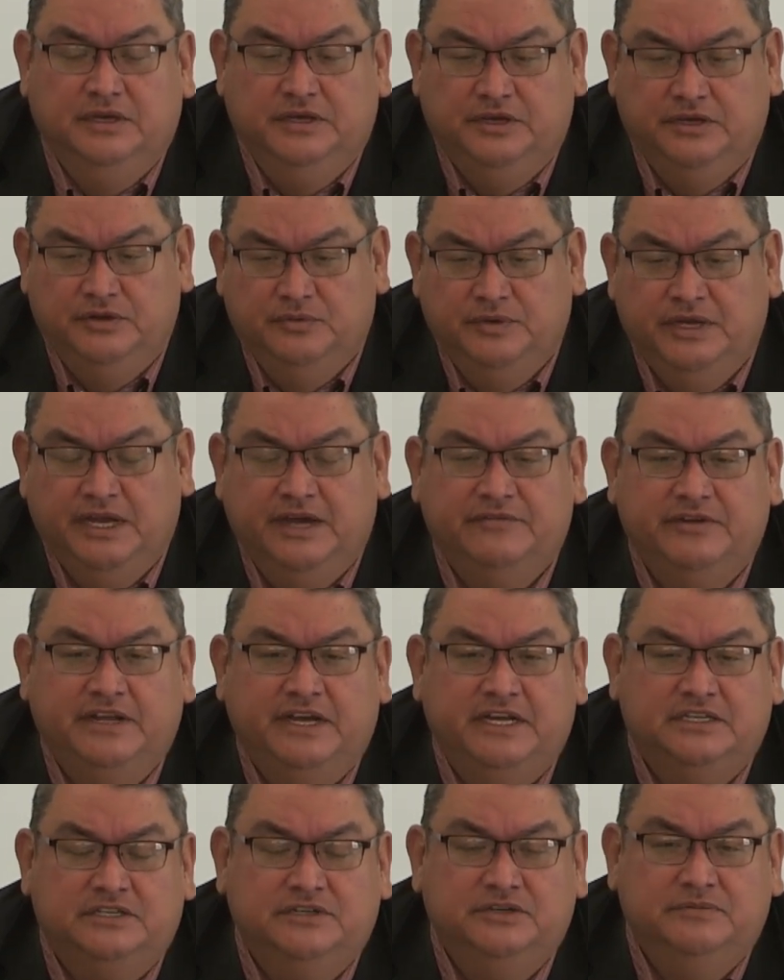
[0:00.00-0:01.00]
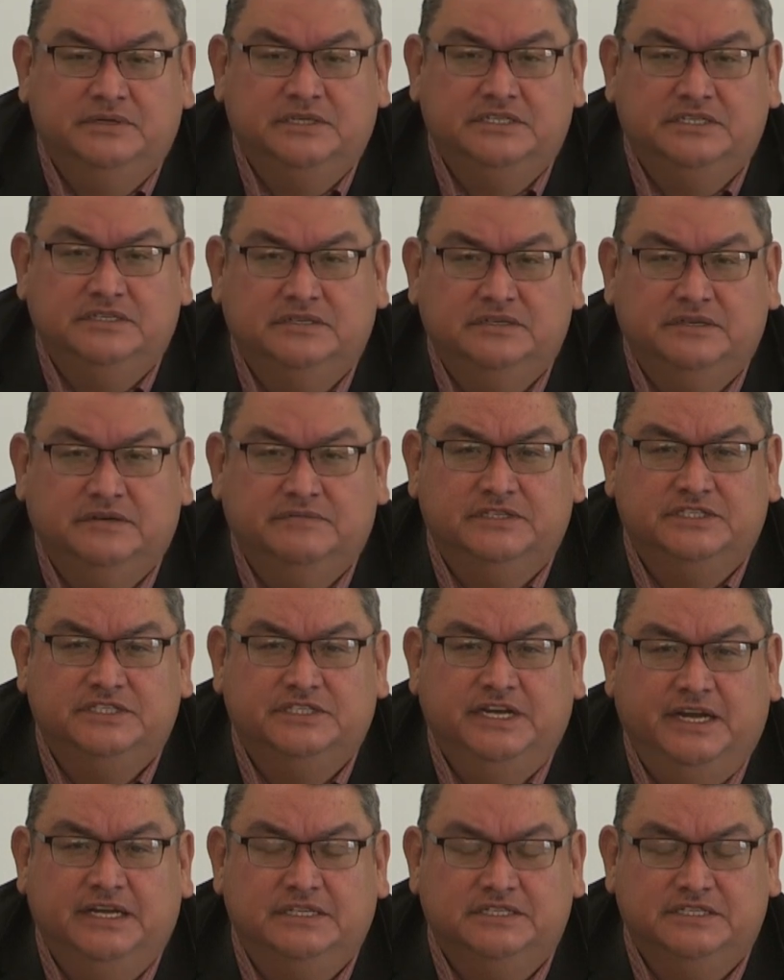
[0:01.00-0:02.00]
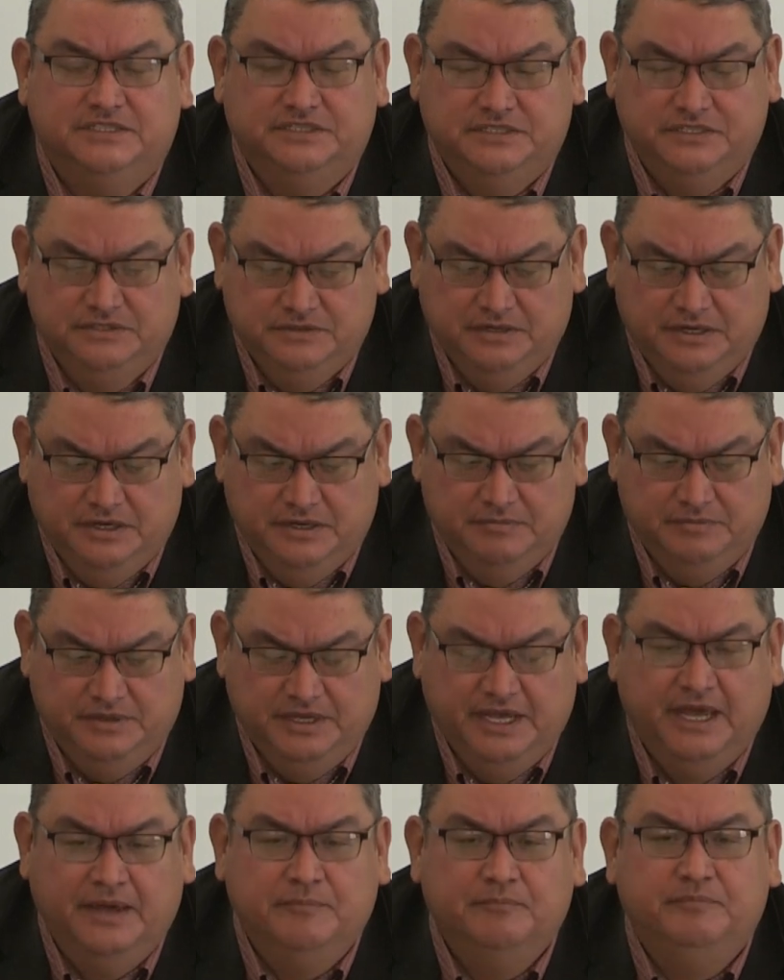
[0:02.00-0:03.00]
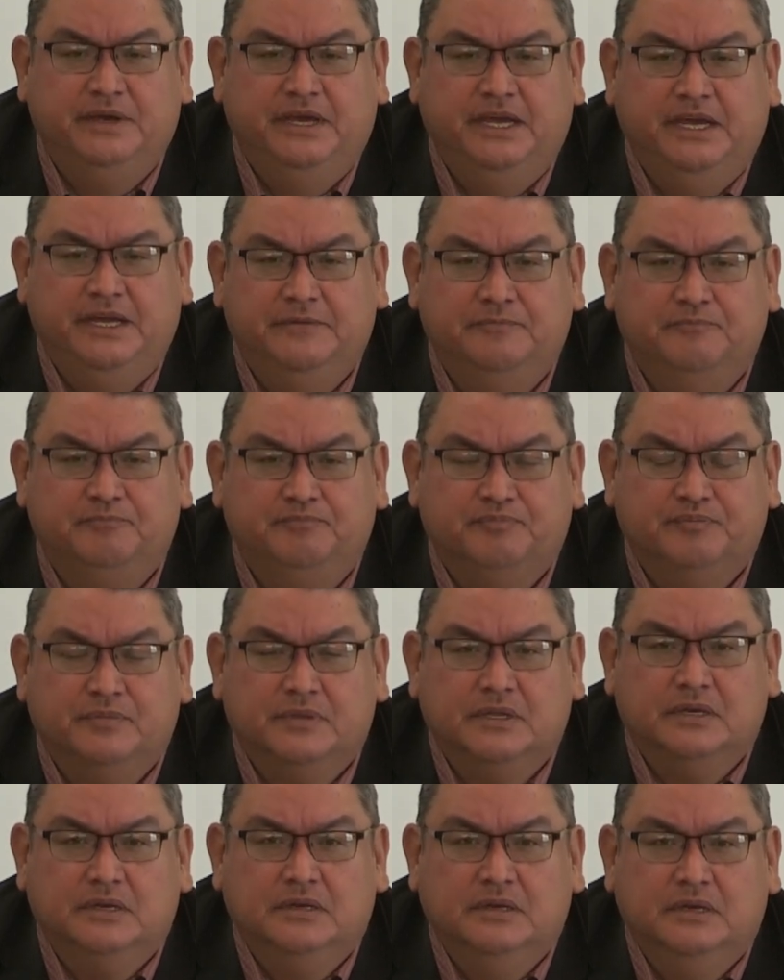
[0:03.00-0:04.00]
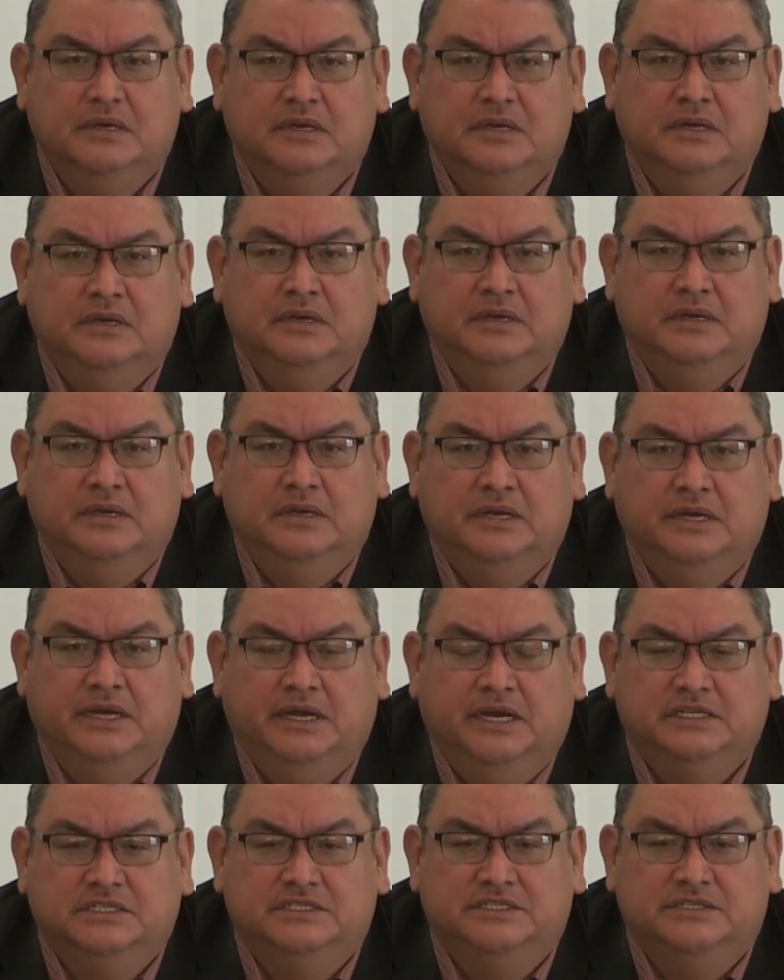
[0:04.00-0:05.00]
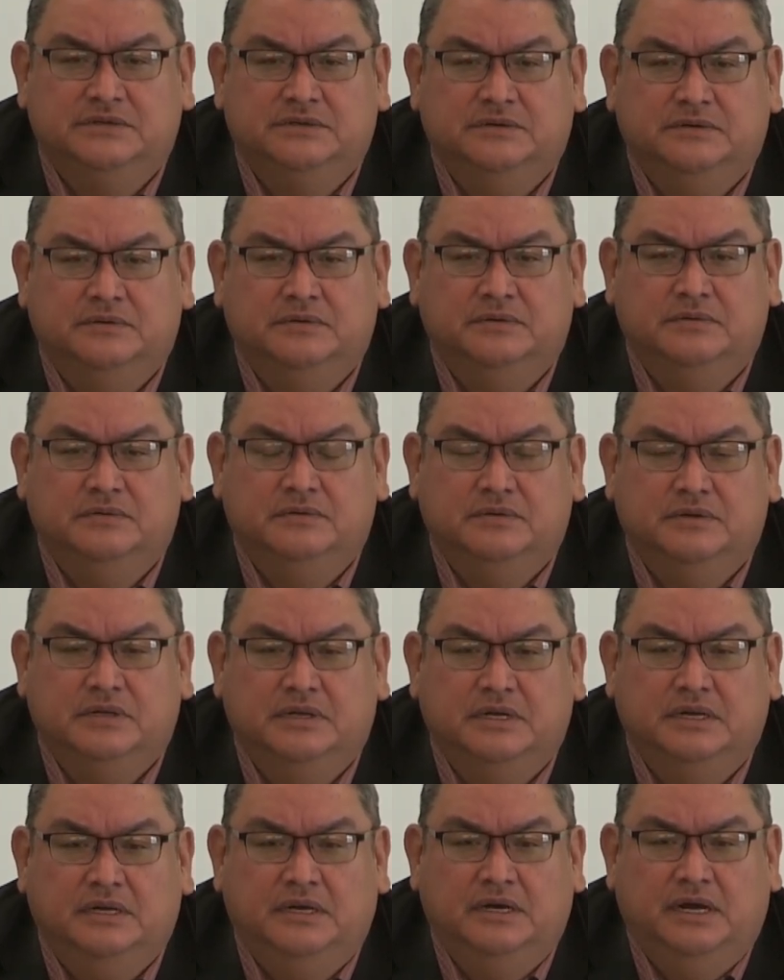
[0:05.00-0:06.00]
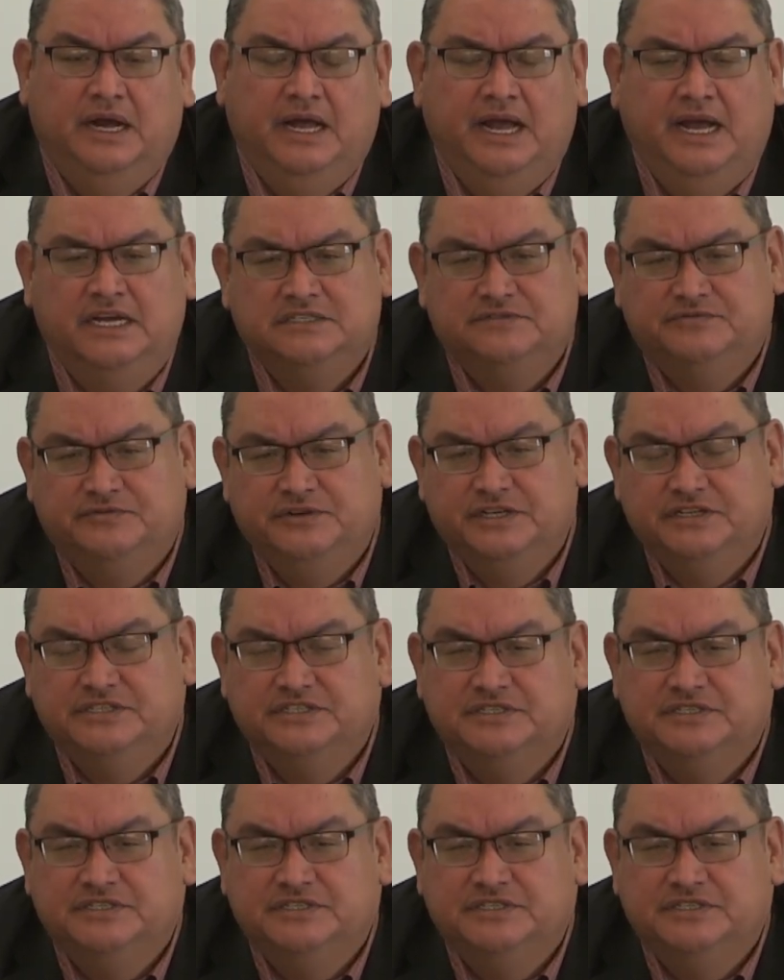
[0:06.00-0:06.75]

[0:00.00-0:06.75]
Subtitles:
You know, we haven't had too much of a chance to campaign, and so I ask for your